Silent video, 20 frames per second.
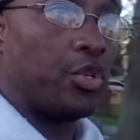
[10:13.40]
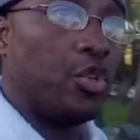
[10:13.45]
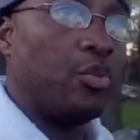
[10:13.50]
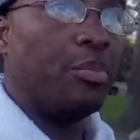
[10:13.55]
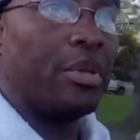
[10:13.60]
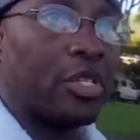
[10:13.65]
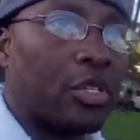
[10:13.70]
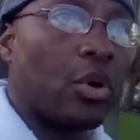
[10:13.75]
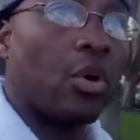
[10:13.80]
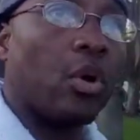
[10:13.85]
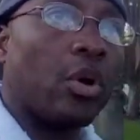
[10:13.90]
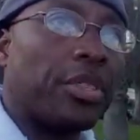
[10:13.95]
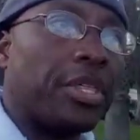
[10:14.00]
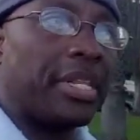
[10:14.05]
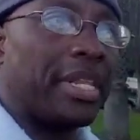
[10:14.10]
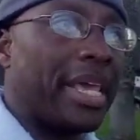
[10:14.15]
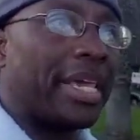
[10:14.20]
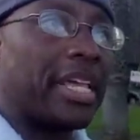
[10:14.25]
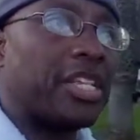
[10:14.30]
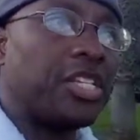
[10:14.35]
you miscall the
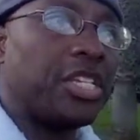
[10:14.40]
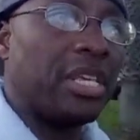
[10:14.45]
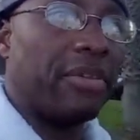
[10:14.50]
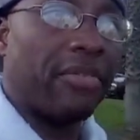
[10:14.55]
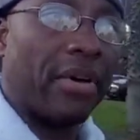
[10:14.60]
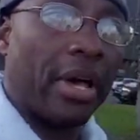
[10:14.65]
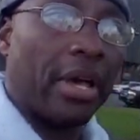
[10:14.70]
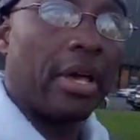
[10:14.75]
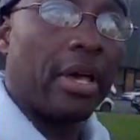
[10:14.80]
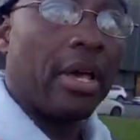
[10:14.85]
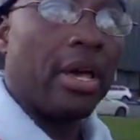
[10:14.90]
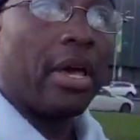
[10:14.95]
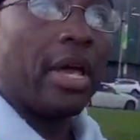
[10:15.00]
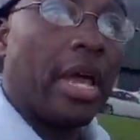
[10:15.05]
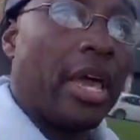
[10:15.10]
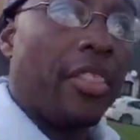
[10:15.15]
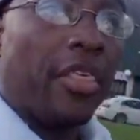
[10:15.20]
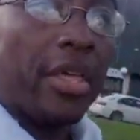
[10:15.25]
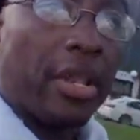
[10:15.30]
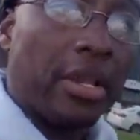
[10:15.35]
negativa,
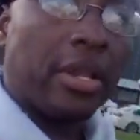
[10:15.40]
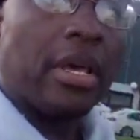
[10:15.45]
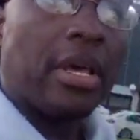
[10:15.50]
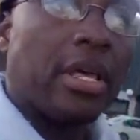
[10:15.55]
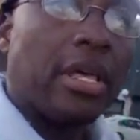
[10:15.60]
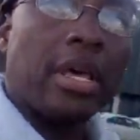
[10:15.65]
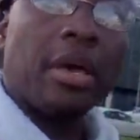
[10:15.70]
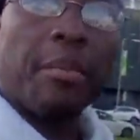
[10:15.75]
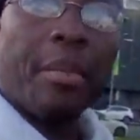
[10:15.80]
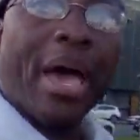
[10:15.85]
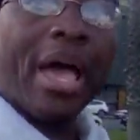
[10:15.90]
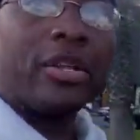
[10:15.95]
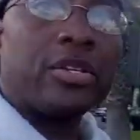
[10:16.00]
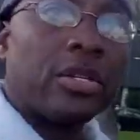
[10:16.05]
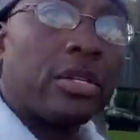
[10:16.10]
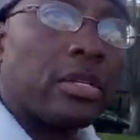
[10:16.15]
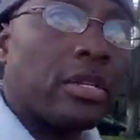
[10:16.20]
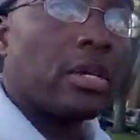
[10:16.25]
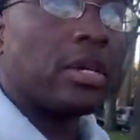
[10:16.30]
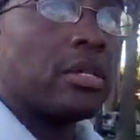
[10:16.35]
and then
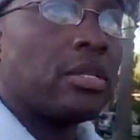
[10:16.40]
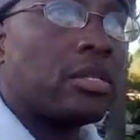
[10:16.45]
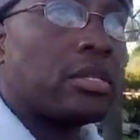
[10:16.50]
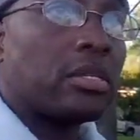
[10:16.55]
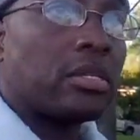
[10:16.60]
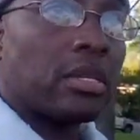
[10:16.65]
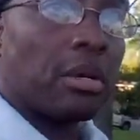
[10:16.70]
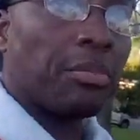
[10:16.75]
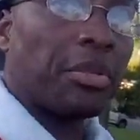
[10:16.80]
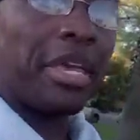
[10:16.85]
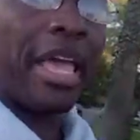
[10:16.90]
imagine something